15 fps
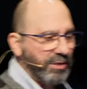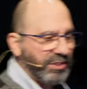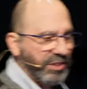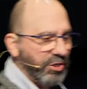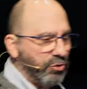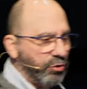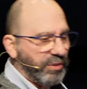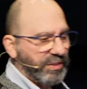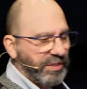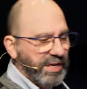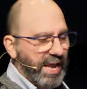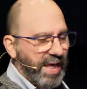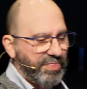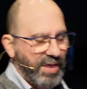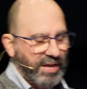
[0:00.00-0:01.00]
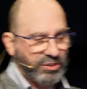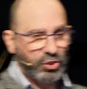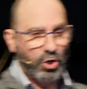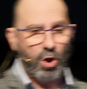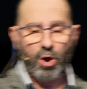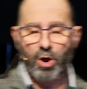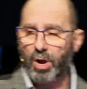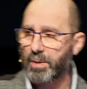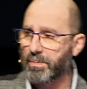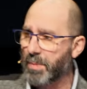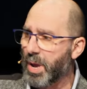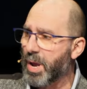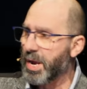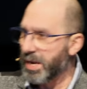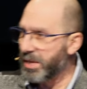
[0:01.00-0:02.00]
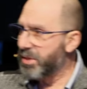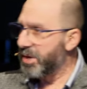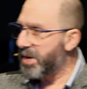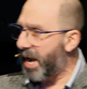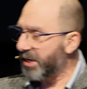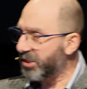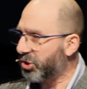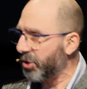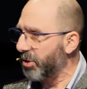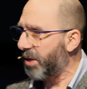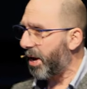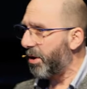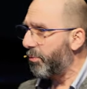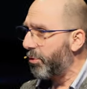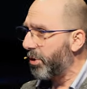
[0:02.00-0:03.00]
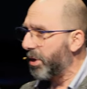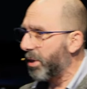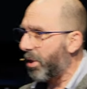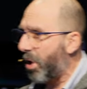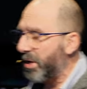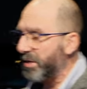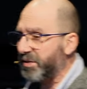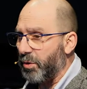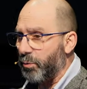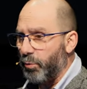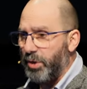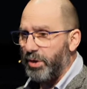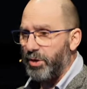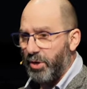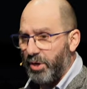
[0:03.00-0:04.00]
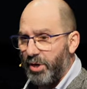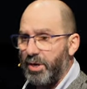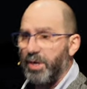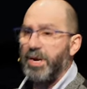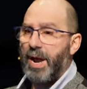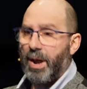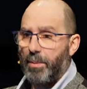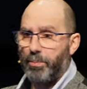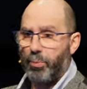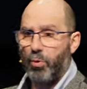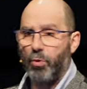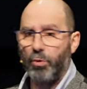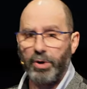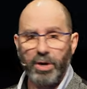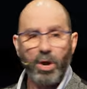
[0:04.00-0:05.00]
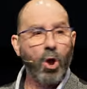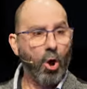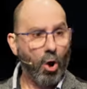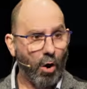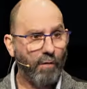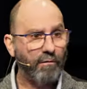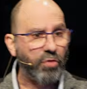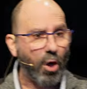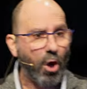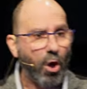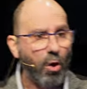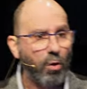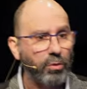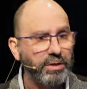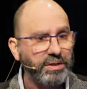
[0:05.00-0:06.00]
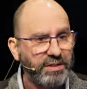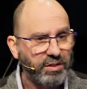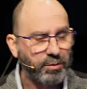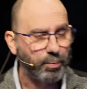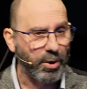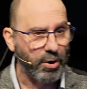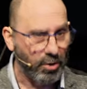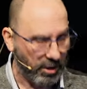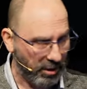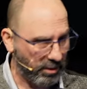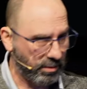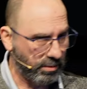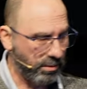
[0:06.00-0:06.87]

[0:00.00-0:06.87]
it's interesting, at that time, in the nation, they realised that we need an outpouring of the Holy Spirit.